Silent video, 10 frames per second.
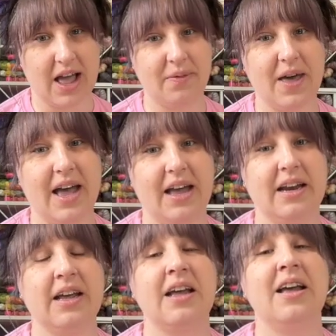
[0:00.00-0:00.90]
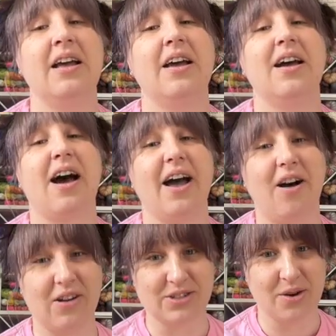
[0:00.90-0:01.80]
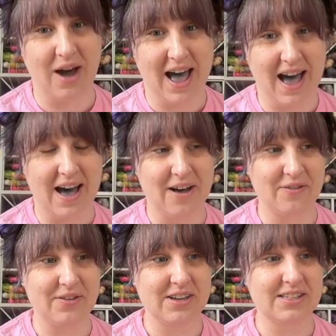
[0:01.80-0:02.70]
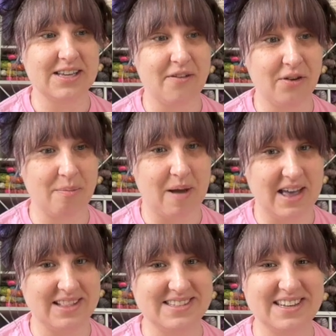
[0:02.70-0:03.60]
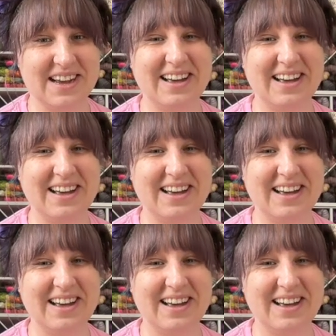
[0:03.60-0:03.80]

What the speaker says: And then I also have several months